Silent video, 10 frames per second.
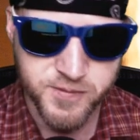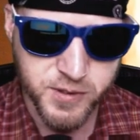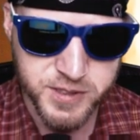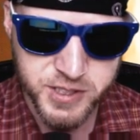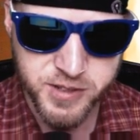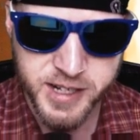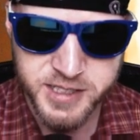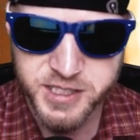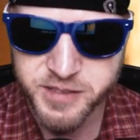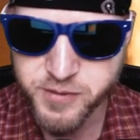for the
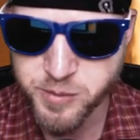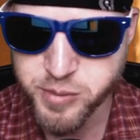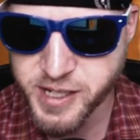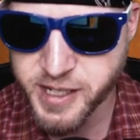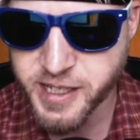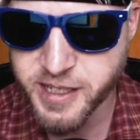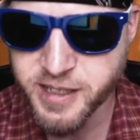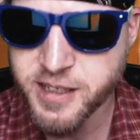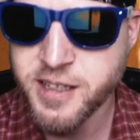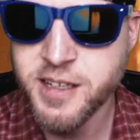strategy, for the planning,